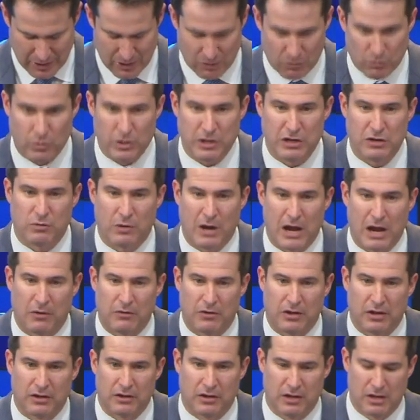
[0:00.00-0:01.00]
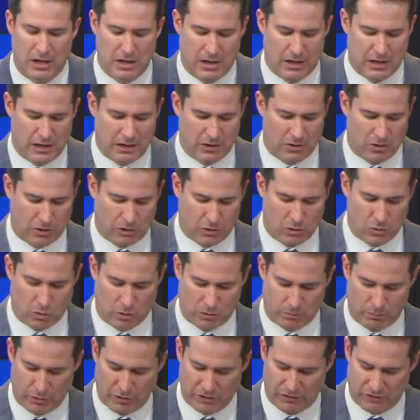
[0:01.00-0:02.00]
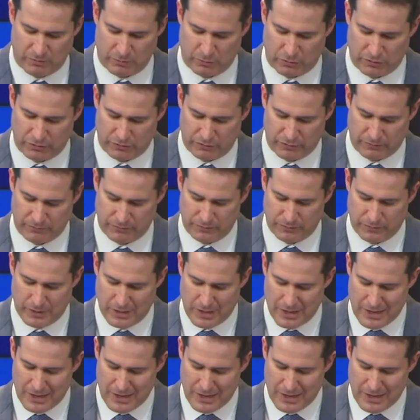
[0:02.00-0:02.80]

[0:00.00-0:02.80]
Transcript: and a regrounding in our core principles.